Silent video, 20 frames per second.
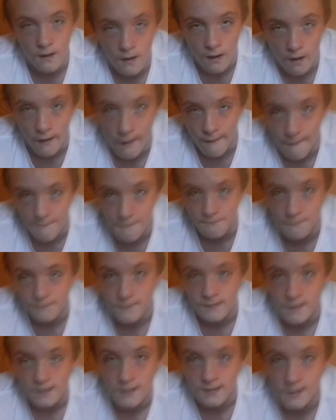um
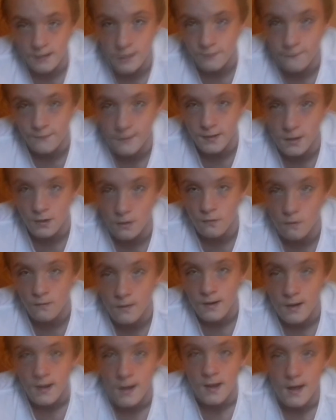his
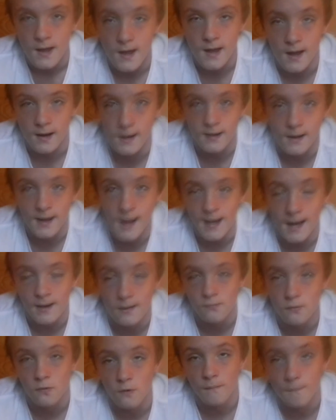video, and
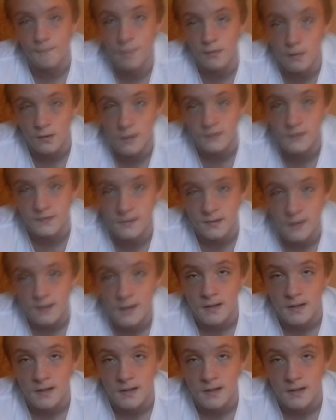I will put